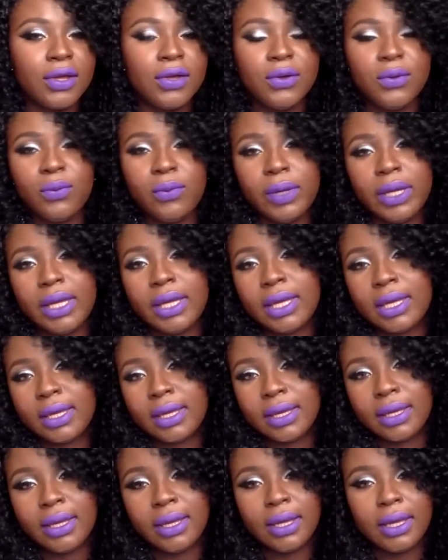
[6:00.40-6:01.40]
good week,
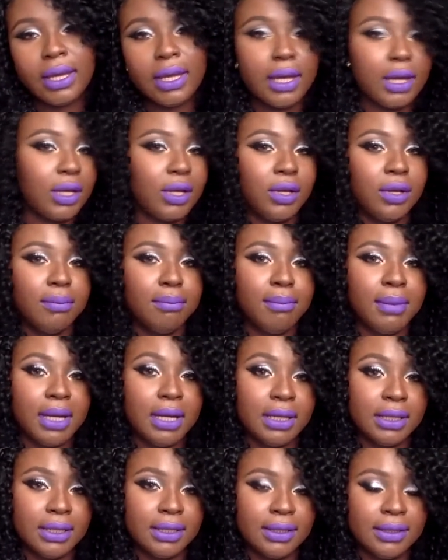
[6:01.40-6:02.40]
and good
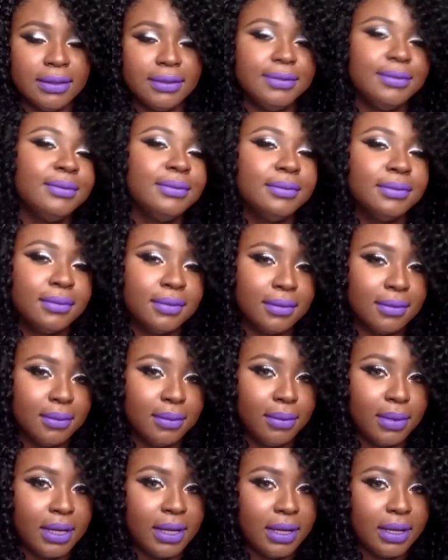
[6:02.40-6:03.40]
month.
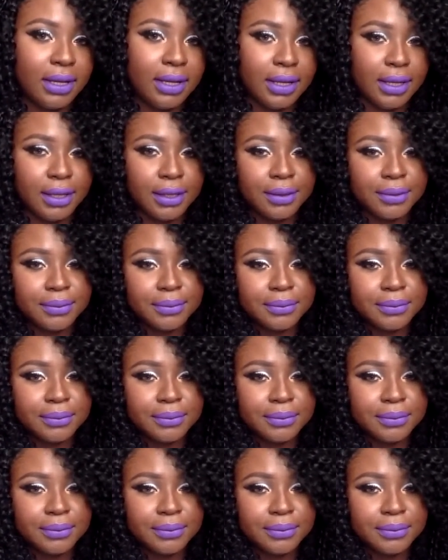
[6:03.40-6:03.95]
Bye.